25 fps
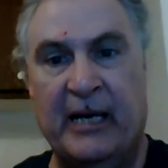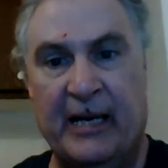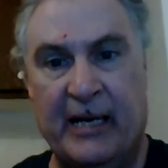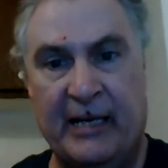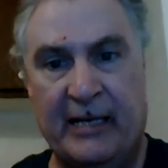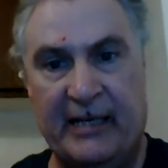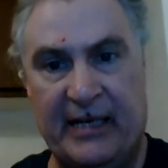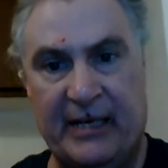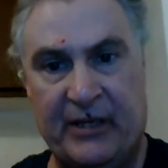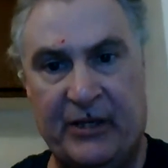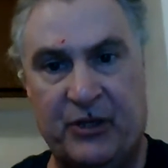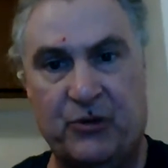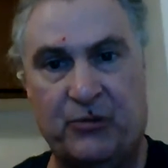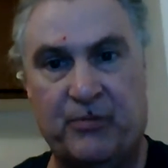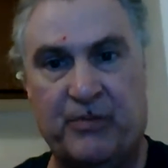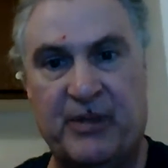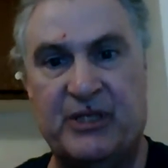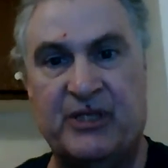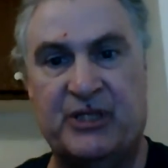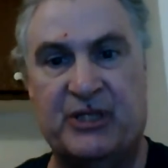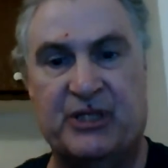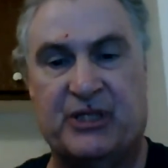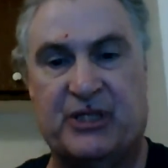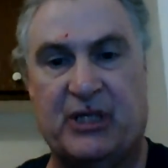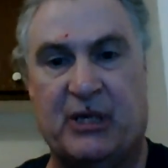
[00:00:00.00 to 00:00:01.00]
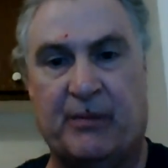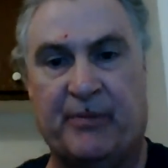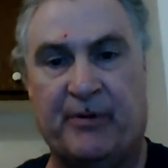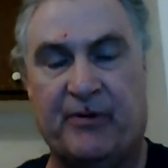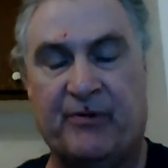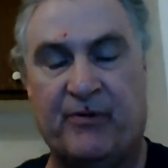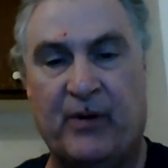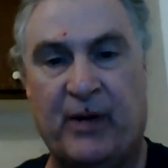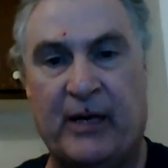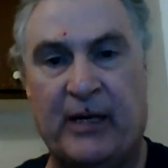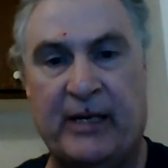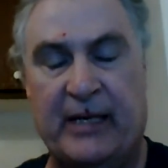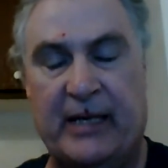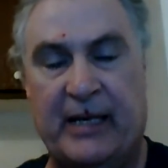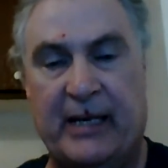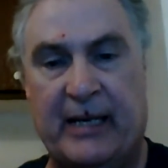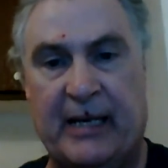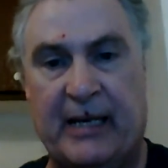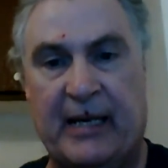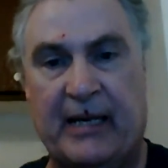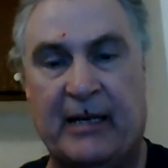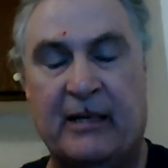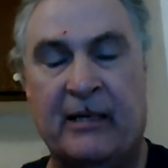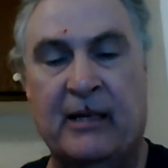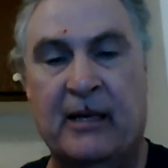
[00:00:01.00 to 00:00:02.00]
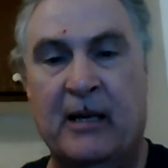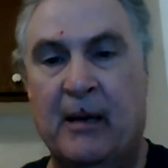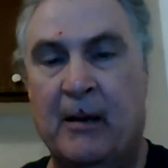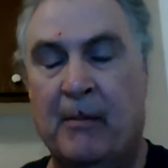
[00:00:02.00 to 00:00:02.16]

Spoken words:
and get their business up and running again.